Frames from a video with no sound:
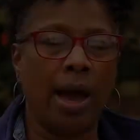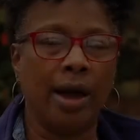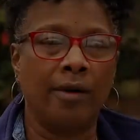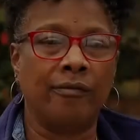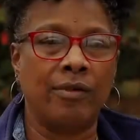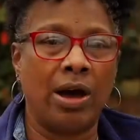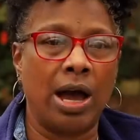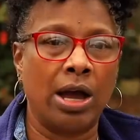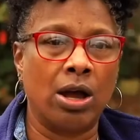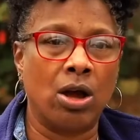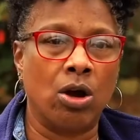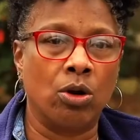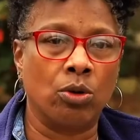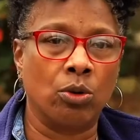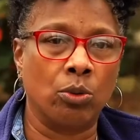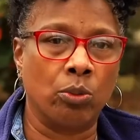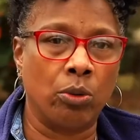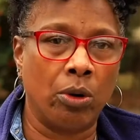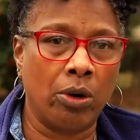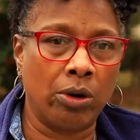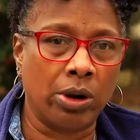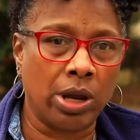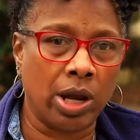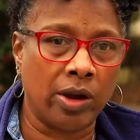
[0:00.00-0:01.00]
If I go to
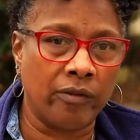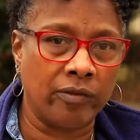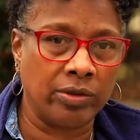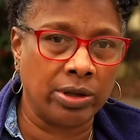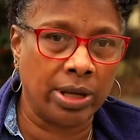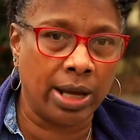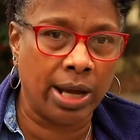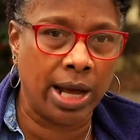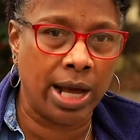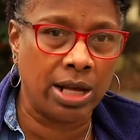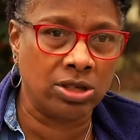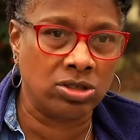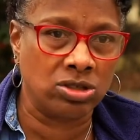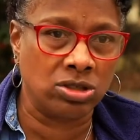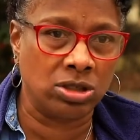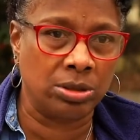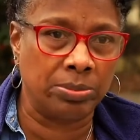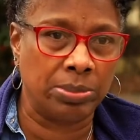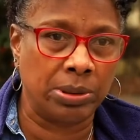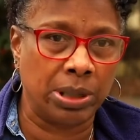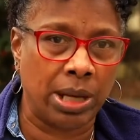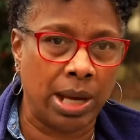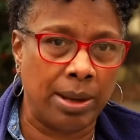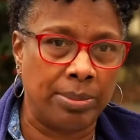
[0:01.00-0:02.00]
work every day, I
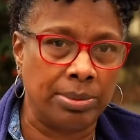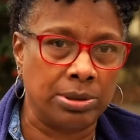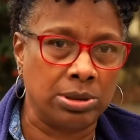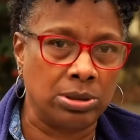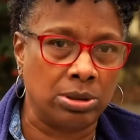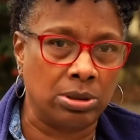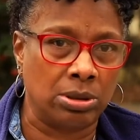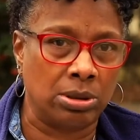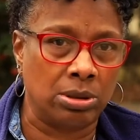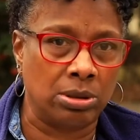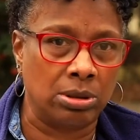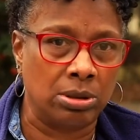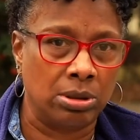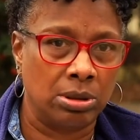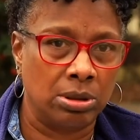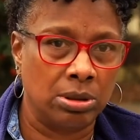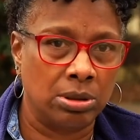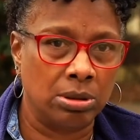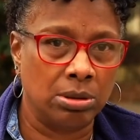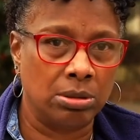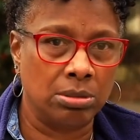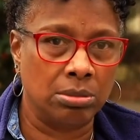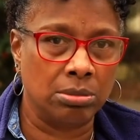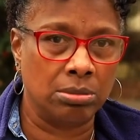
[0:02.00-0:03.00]
should be able to
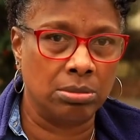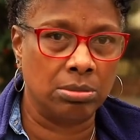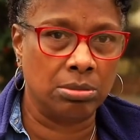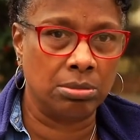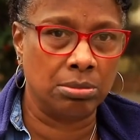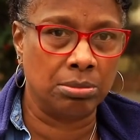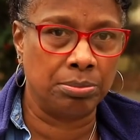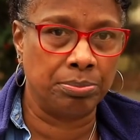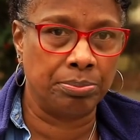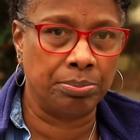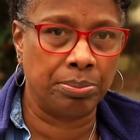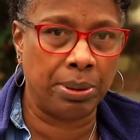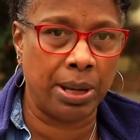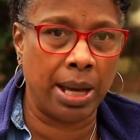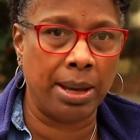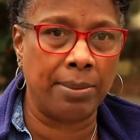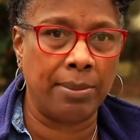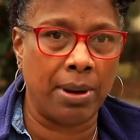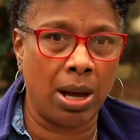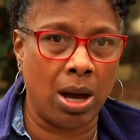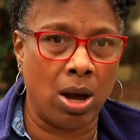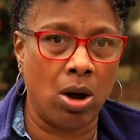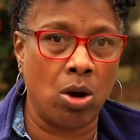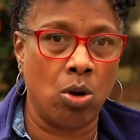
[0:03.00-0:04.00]
pay
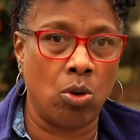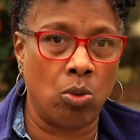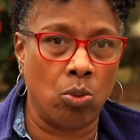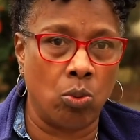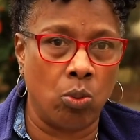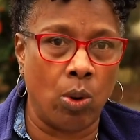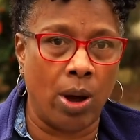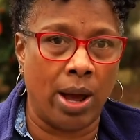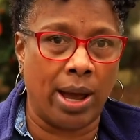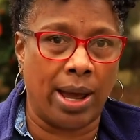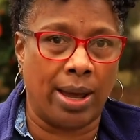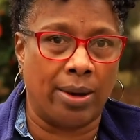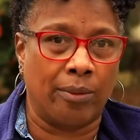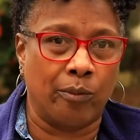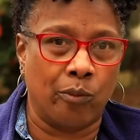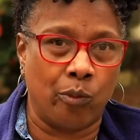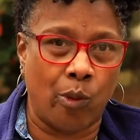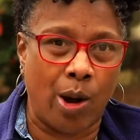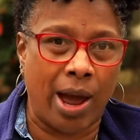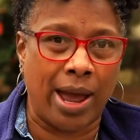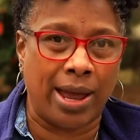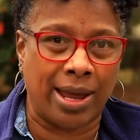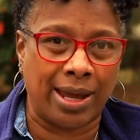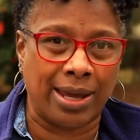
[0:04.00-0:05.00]
my own
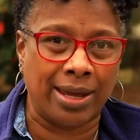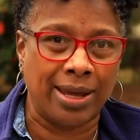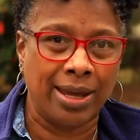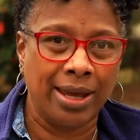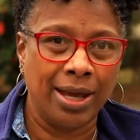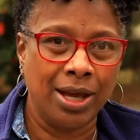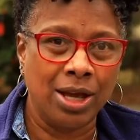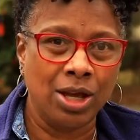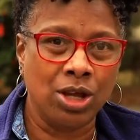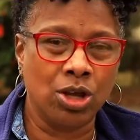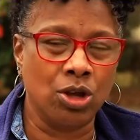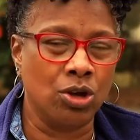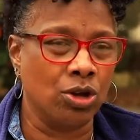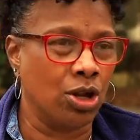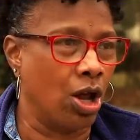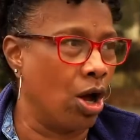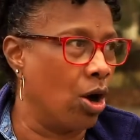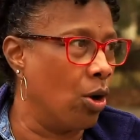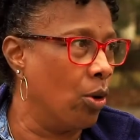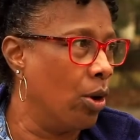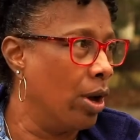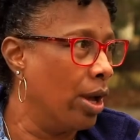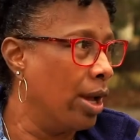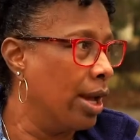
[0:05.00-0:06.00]
way, you
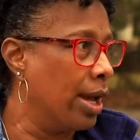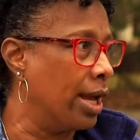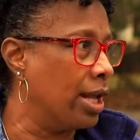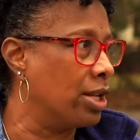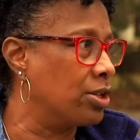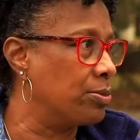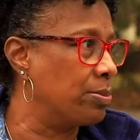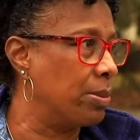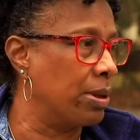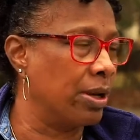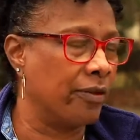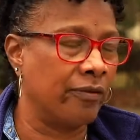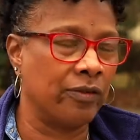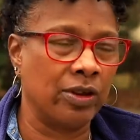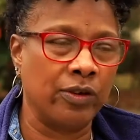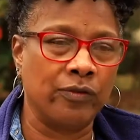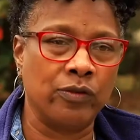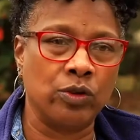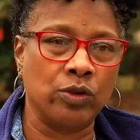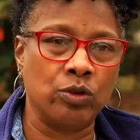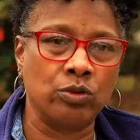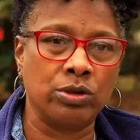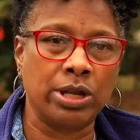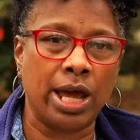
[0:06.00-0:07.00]
know. And
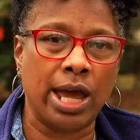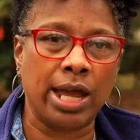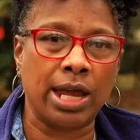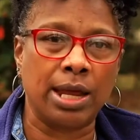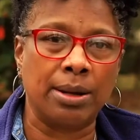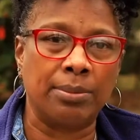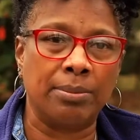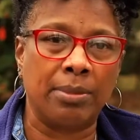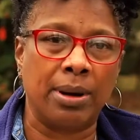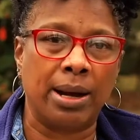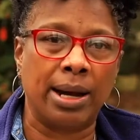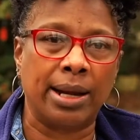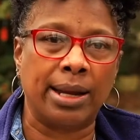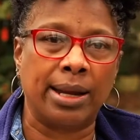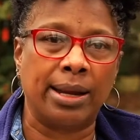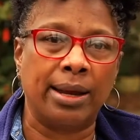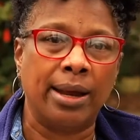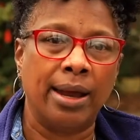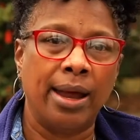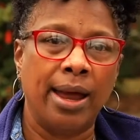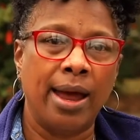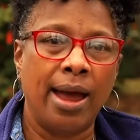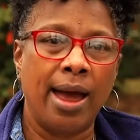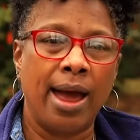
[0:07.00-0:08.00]
if you're taking money
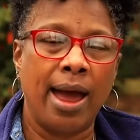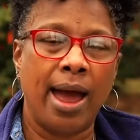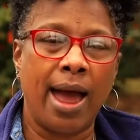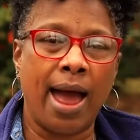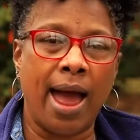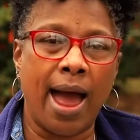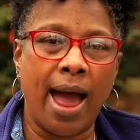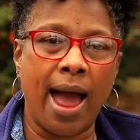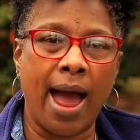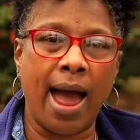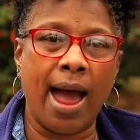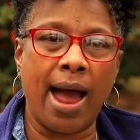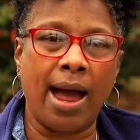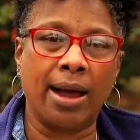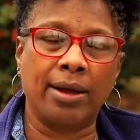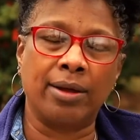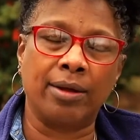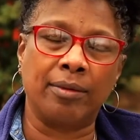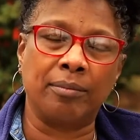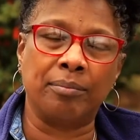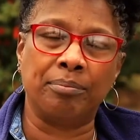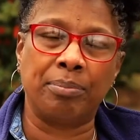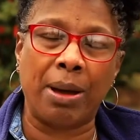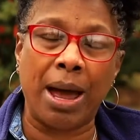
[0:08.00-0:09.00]

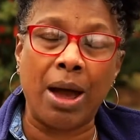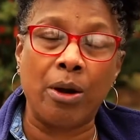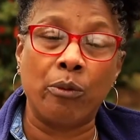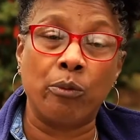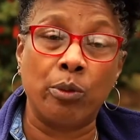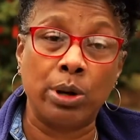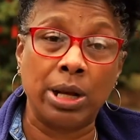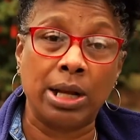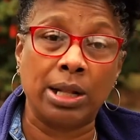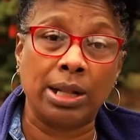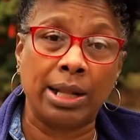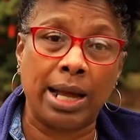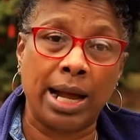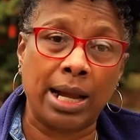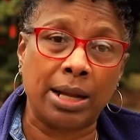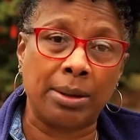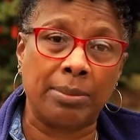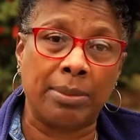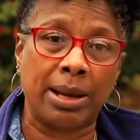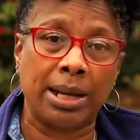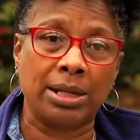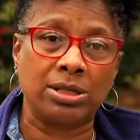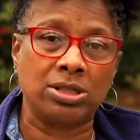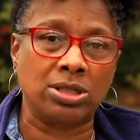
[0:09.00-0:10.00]
bi-weekly out of
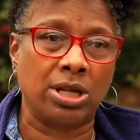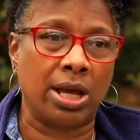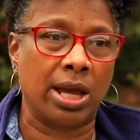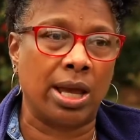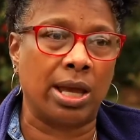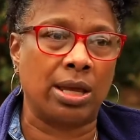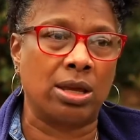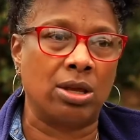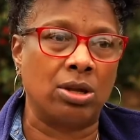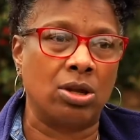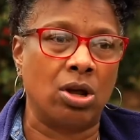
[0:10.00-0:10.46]
my check, you